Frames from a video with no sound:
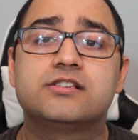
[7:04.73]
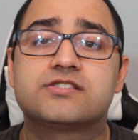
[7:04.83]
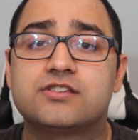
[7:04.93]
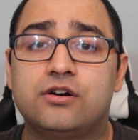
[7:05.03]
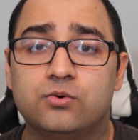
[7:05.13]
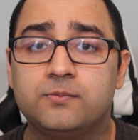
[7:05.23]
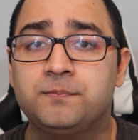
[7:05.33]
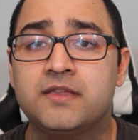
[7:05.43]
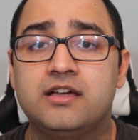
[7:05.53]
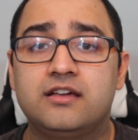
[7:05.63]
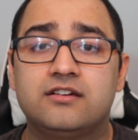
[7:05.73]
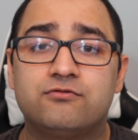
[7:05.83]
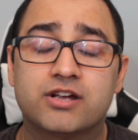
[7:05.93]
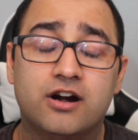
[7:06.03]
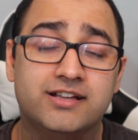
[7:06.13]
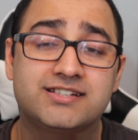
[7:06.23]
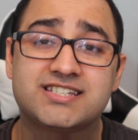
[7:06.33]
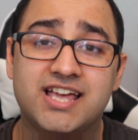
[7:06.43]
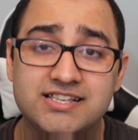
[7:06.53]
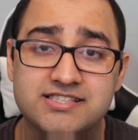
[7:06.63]
So, regarding
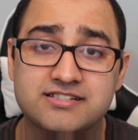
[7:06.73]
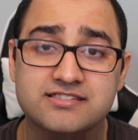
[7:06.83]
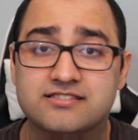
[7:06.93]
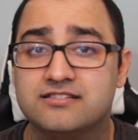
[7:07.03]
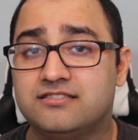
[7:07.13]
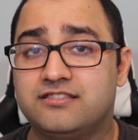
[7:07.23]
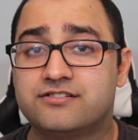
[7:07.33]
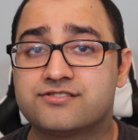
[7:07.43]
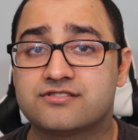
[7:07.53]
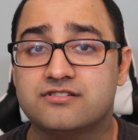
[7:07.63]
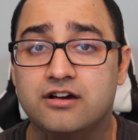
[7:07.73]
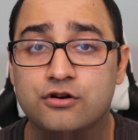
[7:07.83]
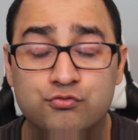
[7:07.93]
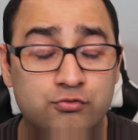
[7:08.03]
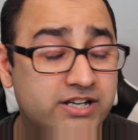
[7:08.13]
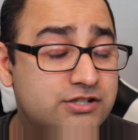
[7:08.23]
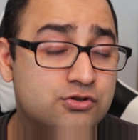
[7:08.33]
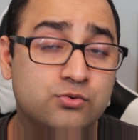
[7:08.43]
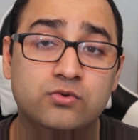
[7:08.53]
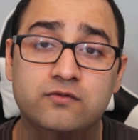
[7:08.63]
tests, there's a great
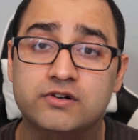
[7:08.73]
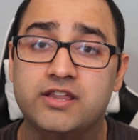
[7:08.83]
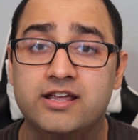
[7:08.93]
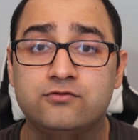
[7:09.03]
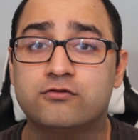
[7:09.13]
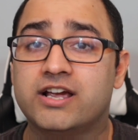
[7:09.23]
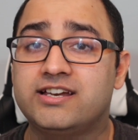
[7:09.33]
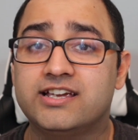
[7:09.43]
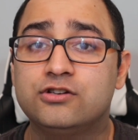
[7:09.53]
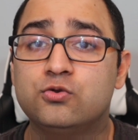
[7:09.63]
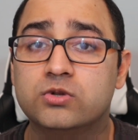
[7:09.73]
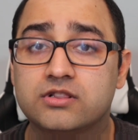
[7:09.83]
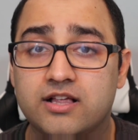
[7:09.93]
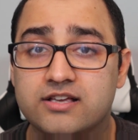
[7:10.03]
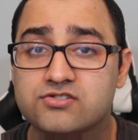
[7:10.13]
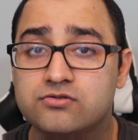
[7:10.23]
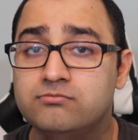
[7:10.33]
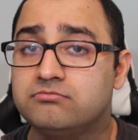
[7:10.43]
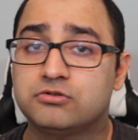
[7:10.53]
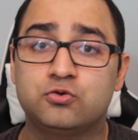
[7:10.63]
tool for that right in Google
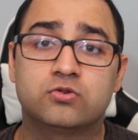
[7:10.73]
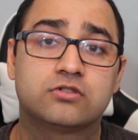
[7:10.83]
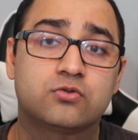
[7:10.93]
Classroom, Google